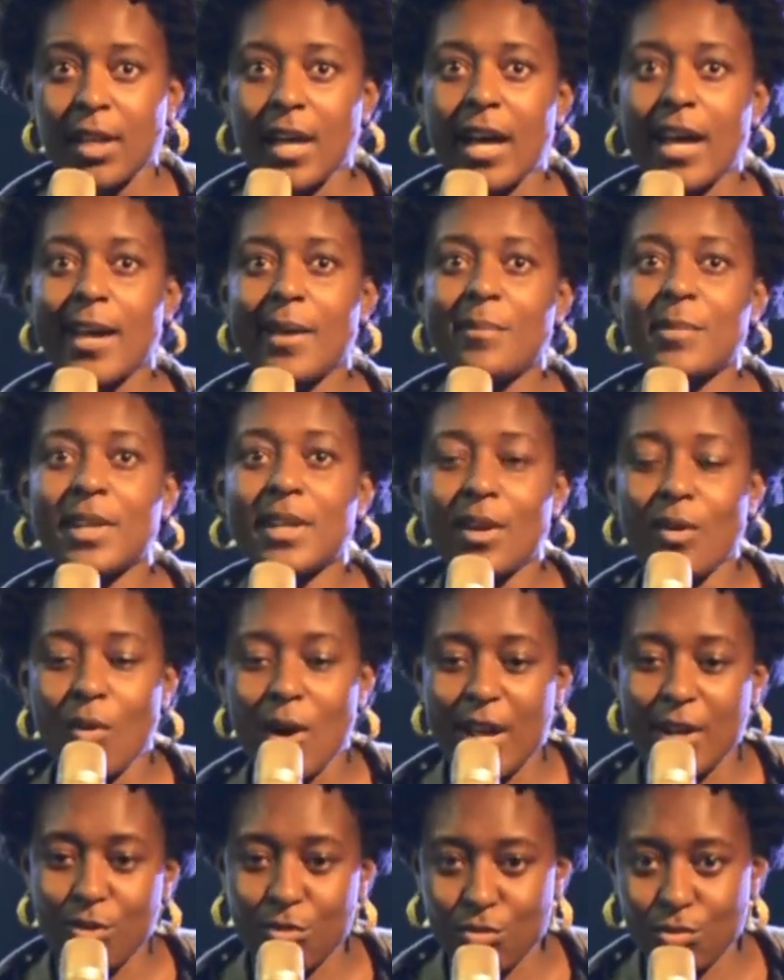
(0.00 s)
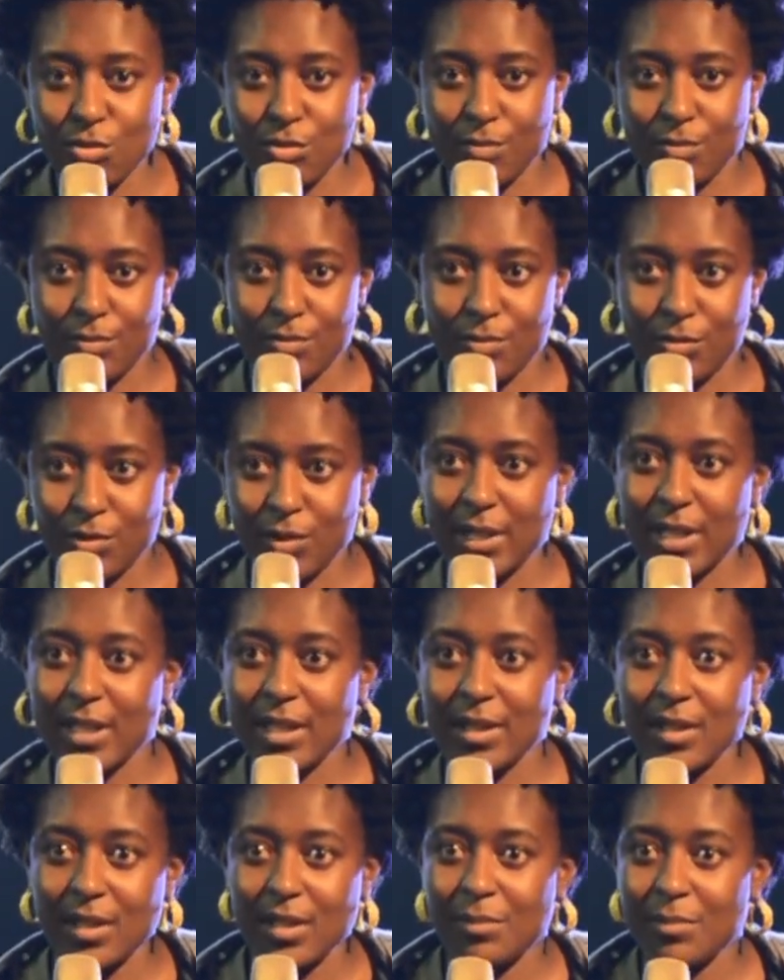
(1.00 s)
I'm in a one room,
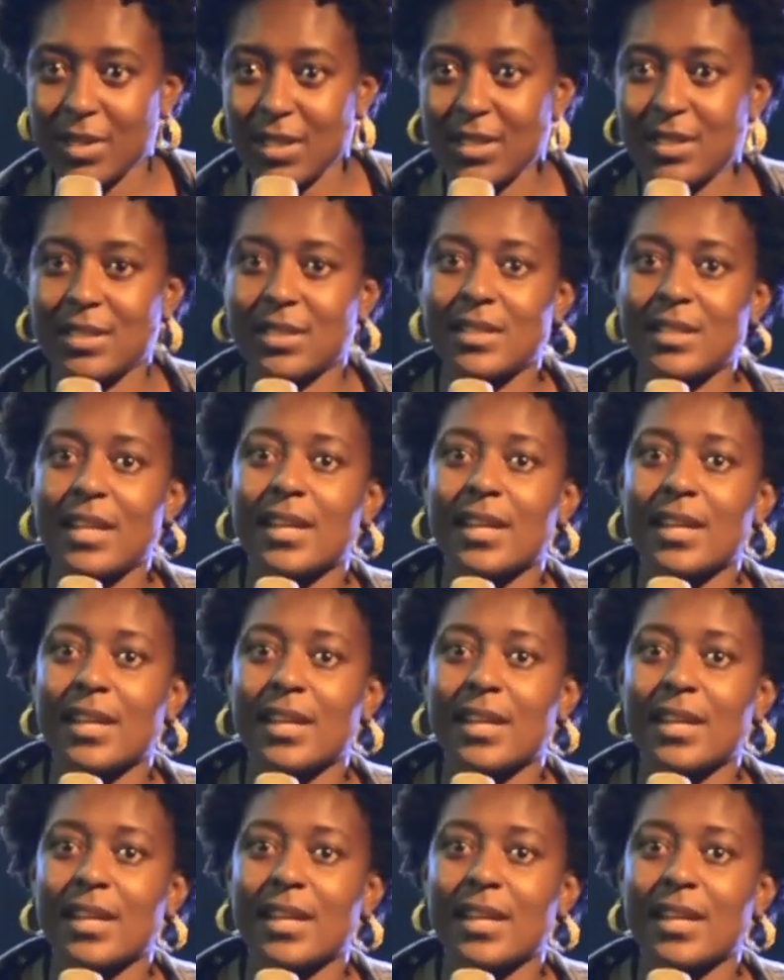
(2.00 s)
okay, a bedsitter,